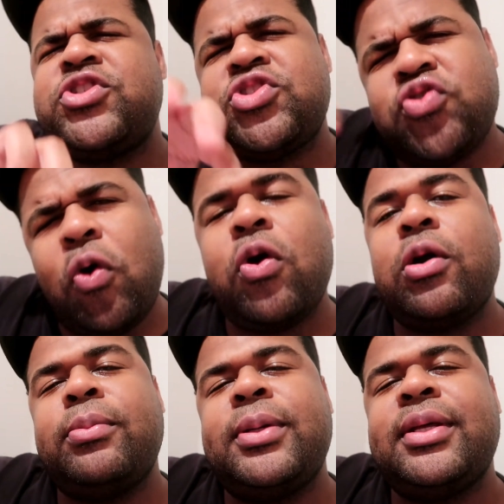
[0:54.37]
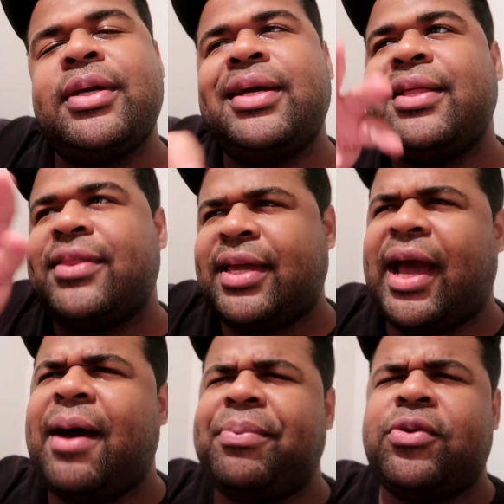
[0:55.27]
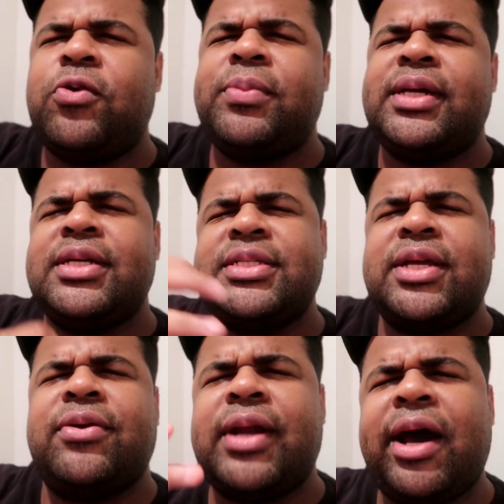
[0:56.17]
stormed the Capitol because they are in